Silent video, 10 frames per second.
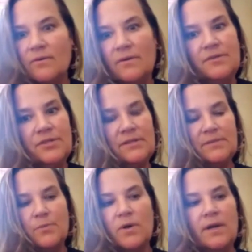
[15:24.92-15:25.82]
Just
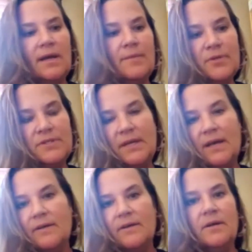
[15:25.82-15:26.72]
this morning, I put
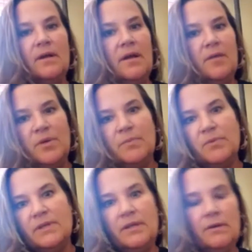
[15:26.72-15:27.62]
together
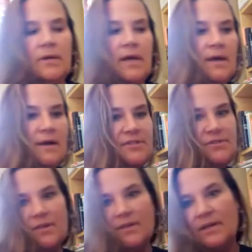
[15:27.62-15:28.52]
people in the UK,
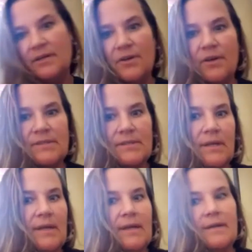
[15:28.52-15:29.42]
Australia, New York
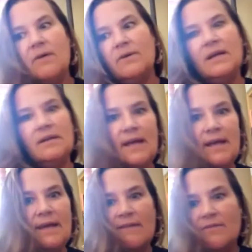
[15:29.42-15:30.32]
City, now in
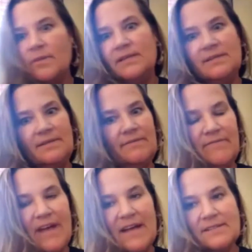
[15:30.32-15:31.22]
LA. Everybody's in
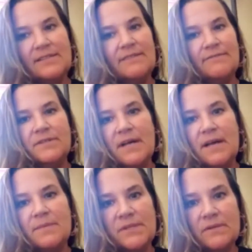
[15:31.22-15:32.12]
vastly different
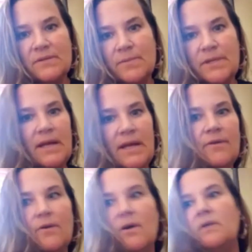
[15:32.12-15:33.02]
time zones, but now
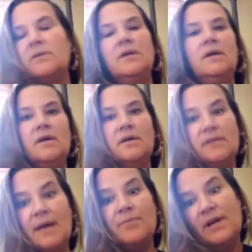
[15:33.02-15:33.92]
they're all
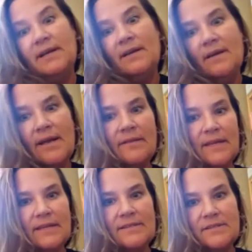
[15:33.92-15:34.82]
collaborating, again,
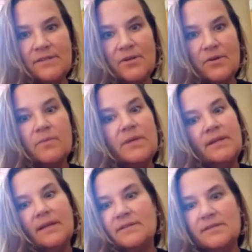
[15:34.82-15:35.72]
thanks to Zoom
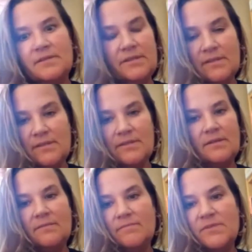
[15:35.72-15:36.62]
and thanks to just
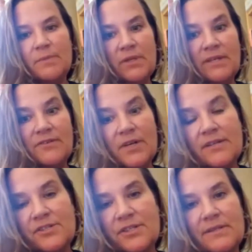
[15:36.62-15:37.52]
a simple
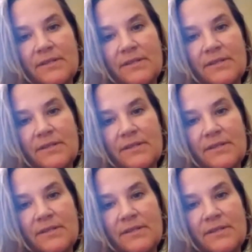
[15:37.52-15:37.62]
introduction.